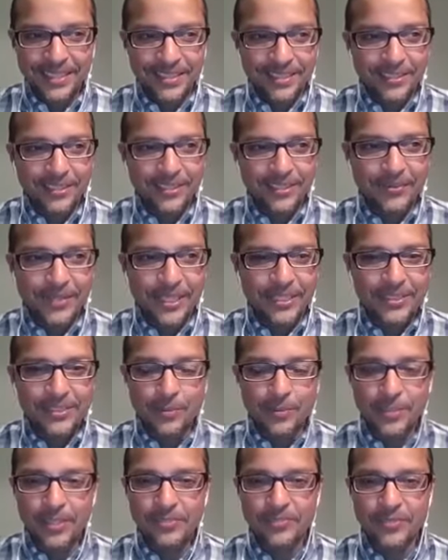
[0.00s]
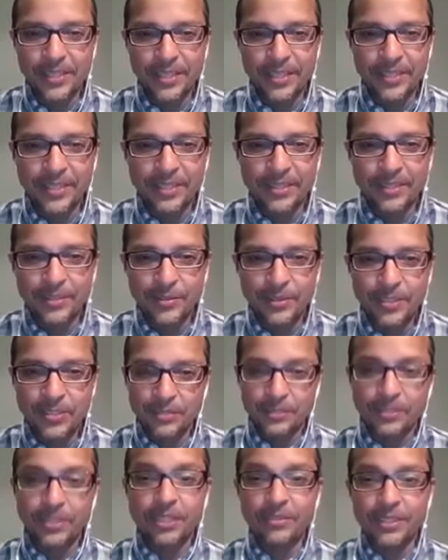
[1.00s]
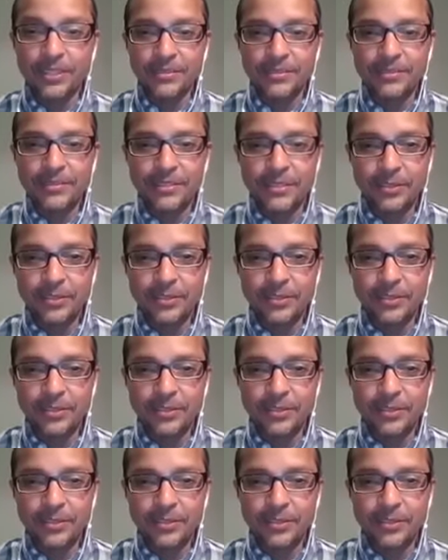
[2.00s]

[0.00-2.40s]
Oh man, so much fun. Still going.